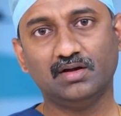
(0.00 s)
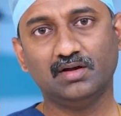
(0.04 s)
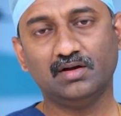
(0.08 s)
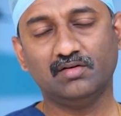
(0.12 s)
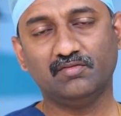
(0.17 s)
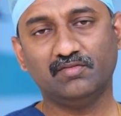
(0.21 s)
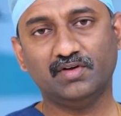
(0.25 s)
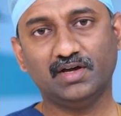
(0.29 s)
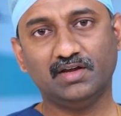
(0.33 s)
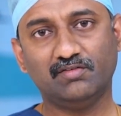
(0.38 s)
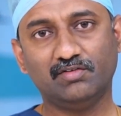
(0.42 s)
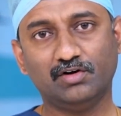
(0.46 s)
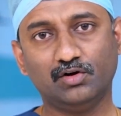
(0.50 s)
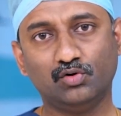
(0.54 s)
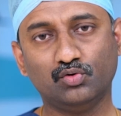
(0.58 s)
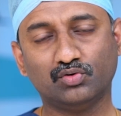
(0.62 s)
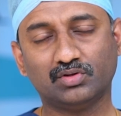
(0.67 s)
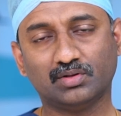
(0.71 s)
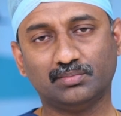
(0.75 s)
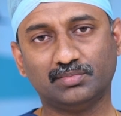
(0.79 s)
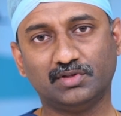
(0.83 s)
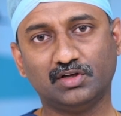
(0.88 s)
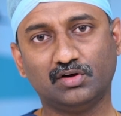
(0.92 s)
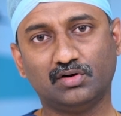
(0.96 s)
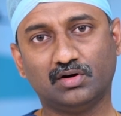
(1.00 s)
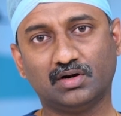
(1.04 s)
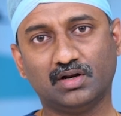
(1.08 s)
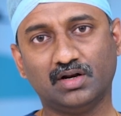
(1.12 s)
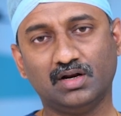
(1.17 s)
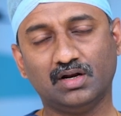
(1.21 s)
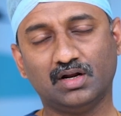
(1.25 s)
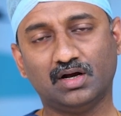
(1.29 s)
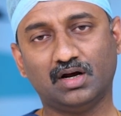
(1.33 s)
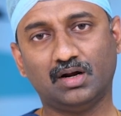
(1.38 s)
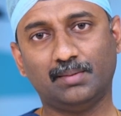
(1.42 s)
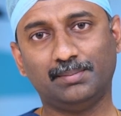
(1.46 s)
where we do something called
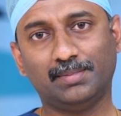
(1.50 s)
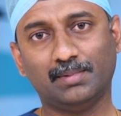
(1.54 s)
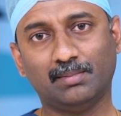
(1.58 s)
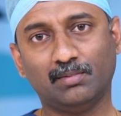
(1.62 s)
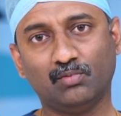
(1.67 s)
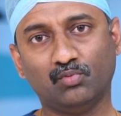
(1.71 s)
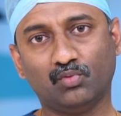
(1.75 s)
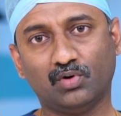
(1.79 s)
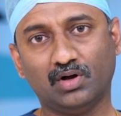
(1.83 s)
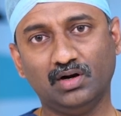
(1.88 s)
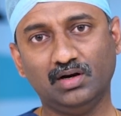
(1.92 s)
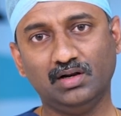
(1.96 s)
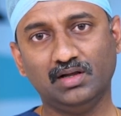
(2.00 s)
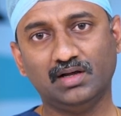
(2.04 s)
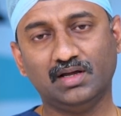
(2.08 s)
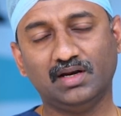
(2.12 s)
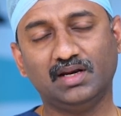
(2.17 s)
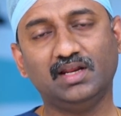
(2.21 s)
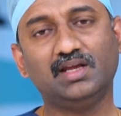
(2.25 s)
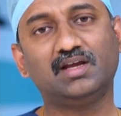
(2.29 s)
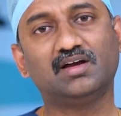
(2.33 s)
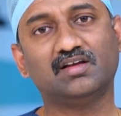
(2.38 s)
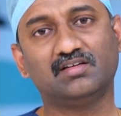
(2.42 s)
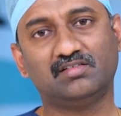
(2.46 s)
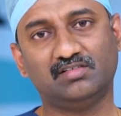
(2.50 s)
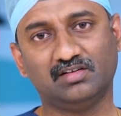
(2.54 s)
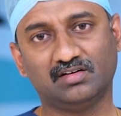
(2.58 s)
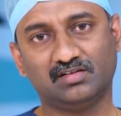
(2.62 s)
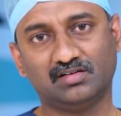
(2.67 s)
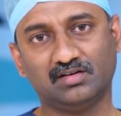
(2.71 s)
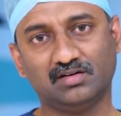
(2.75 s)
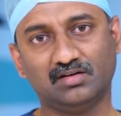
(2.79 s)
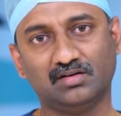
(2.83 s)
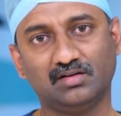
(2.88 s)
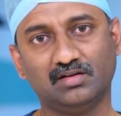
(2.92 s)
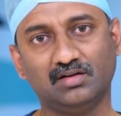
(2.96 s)
an abdominal wall
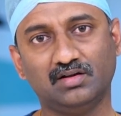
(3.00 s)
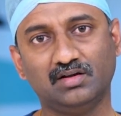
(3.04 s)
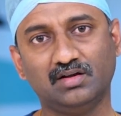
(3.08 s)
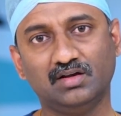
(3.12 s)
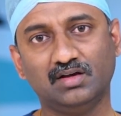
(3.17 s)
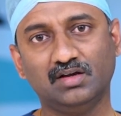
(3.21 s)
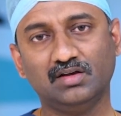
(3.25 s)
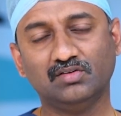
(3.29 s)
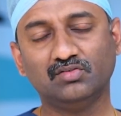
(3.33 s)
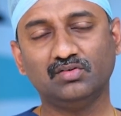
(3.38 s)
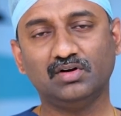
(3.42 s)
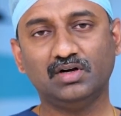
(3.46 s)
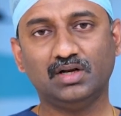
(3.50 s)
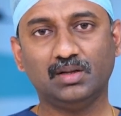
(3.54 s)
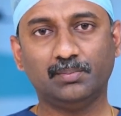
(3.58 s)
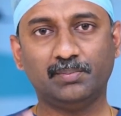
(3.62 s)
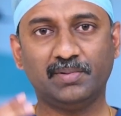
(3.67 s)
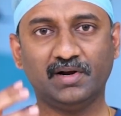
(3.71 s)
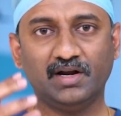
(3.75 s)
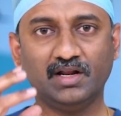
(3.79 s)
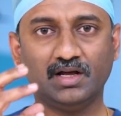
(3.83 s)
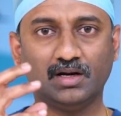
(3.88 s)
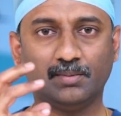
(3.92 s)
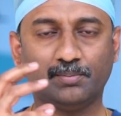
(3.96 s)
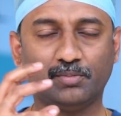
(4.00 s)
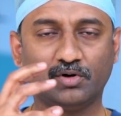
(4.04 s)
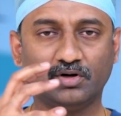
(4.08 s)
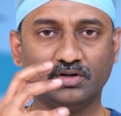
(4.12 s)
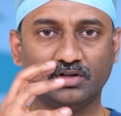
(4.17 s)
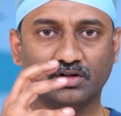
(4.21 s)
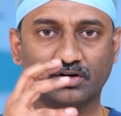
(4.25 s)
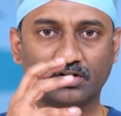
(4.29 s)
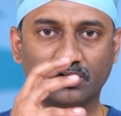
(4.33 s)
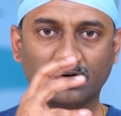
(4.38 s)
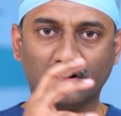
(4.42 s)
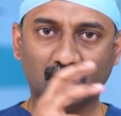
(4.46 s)
reconstruction. So depending upon
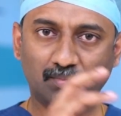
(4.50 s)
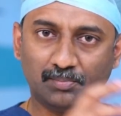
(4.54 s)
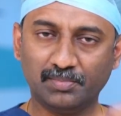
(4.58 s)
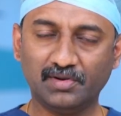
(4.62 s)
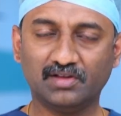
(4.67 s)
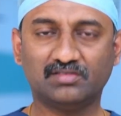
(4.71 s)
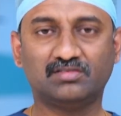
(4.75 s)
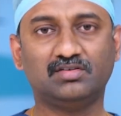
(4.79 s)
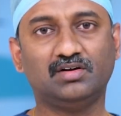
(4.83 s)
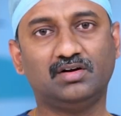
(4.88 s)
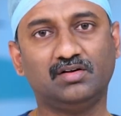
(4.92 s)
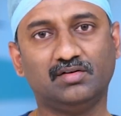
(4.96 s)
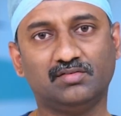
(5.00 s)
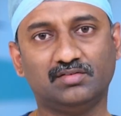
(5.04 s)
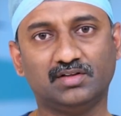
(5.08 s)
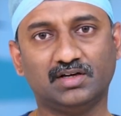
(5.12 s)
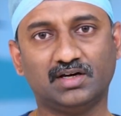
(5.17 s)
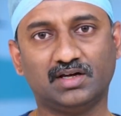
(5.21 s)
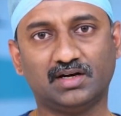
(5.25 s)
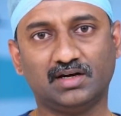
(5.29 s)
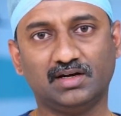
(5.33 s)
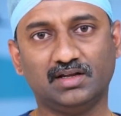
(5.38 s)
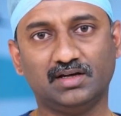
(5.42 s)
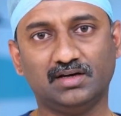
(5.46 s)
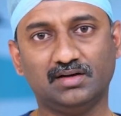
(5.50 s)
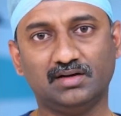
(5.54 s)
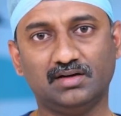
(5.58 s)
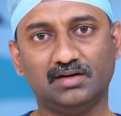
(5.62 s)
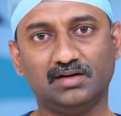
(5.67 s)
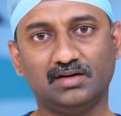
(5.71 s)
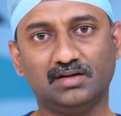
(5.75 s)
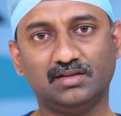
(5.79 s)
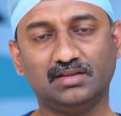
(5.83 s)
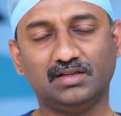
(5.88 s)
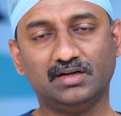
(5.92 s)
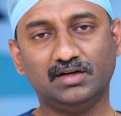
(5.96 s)
the complexity of the hernia,
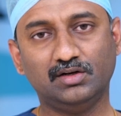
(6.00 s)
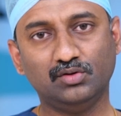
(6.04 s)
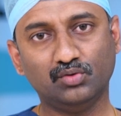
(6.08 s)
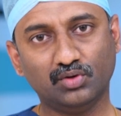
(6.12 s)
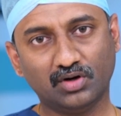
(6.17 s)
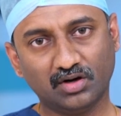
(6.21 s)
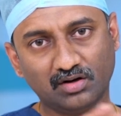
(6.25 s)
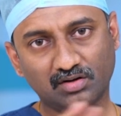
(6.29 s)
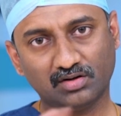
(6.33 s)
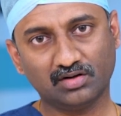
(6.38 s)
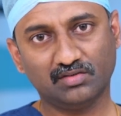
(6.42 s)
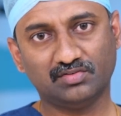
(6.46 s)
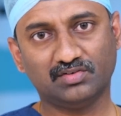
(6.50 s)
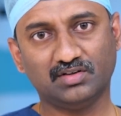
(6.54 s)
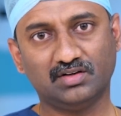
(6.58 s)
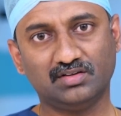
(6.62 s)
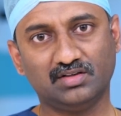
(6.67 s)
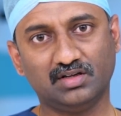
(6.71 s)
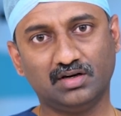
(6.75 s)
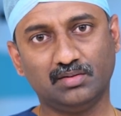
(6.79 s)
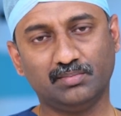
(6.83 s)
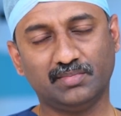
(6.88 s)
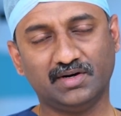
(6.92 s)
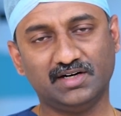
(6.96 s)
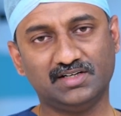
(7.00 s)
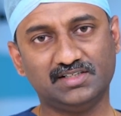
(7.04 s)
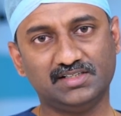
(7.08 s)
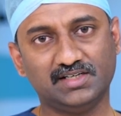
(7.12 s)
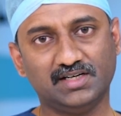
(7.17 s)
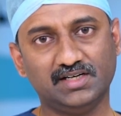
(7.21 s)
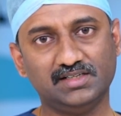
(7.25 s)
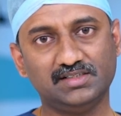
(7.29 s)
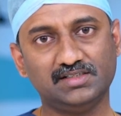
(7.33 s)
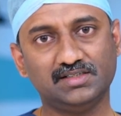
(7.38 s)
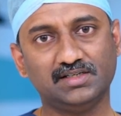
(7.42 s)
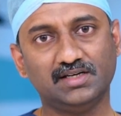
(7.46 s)
the duration of surgery might
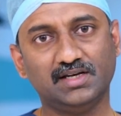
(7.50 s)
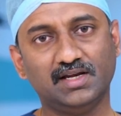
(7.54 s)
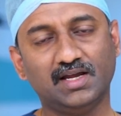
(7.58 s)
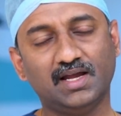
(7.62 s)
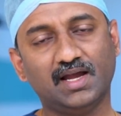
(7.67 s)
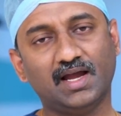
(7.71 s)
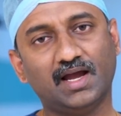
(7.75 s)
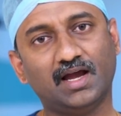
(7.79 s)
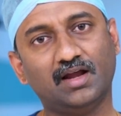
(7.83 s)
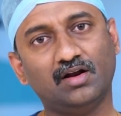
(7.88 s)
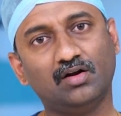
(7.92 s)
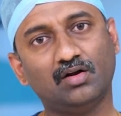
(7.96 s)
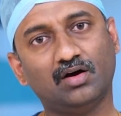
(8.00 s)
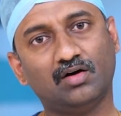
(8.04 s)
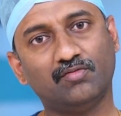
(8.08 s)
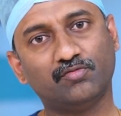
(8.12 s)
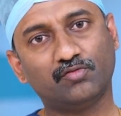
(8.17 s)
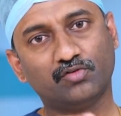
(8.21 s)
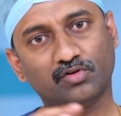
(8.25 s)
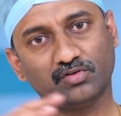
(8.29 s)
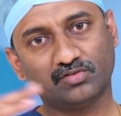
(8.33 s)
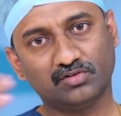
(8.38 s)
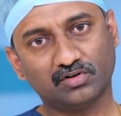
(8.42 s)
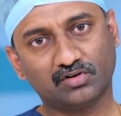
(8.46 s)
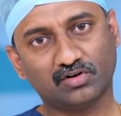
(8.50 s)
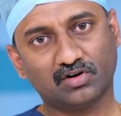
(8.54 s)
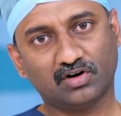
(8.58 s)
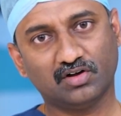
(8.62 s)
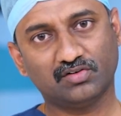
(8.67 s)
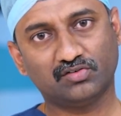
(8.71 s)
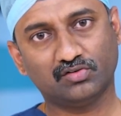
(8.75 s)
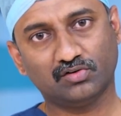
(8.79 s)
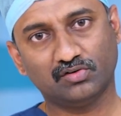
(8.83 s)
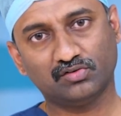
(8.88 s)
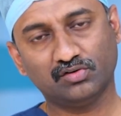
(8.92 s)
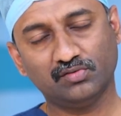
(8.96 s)
change, and of course the
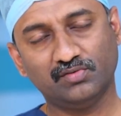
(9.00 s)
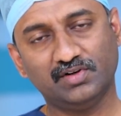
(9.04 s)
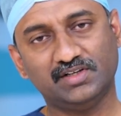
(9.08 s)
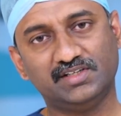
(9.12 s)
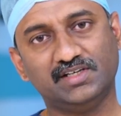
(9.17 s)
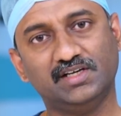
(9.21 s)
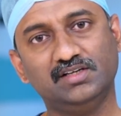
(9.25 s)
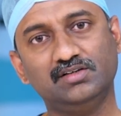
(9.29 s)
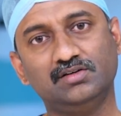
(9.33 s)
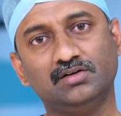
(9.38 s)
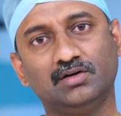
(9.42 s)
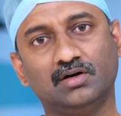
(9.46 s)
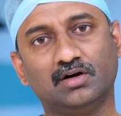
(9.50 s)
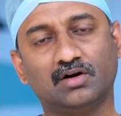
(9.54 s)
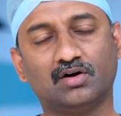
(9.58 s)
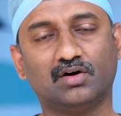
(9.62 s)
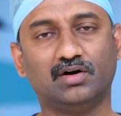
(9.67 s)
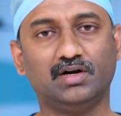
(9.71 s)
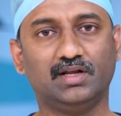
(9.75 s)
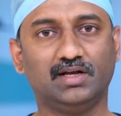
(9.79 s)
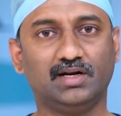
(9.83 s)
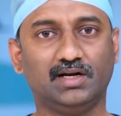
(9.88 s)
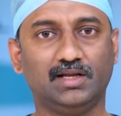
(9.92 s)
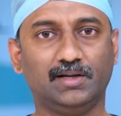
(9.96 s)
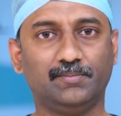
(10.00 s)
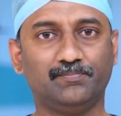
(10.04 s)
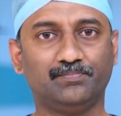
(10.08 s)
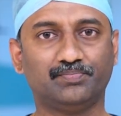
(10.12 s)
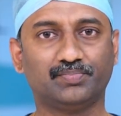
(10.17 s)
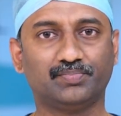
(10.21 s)
cost also will change accordingly.